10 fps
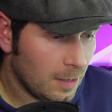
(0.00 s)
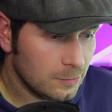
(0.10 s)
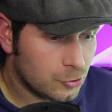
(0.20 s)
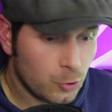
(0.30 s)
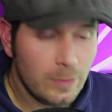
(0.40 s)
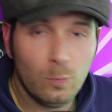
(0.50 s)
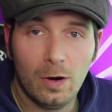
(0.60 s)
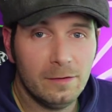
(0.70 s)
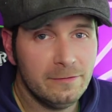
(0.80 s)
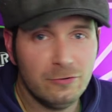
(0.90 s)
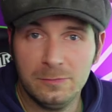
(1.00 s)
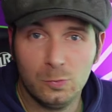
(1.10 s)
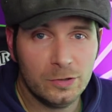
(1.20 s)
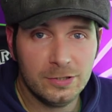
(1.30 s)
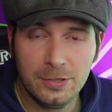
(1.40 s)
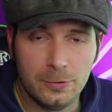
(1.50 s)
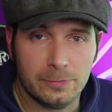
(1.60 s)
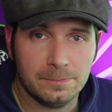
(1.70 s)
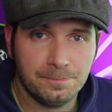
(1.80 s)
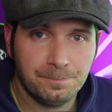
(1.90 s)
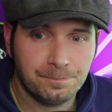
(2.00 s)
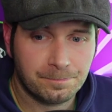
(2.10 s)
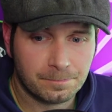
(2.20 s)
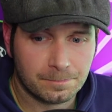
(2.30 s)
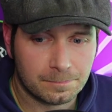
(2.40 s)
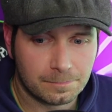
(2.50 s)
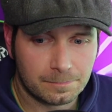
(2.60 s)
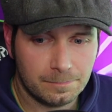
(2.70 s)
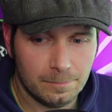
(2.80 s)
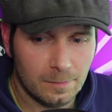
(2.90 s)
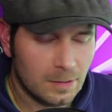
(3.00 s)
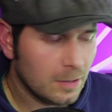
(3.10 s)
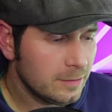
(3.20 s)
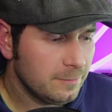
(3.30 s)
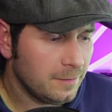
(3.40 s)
doing whatever I want to do. Kind of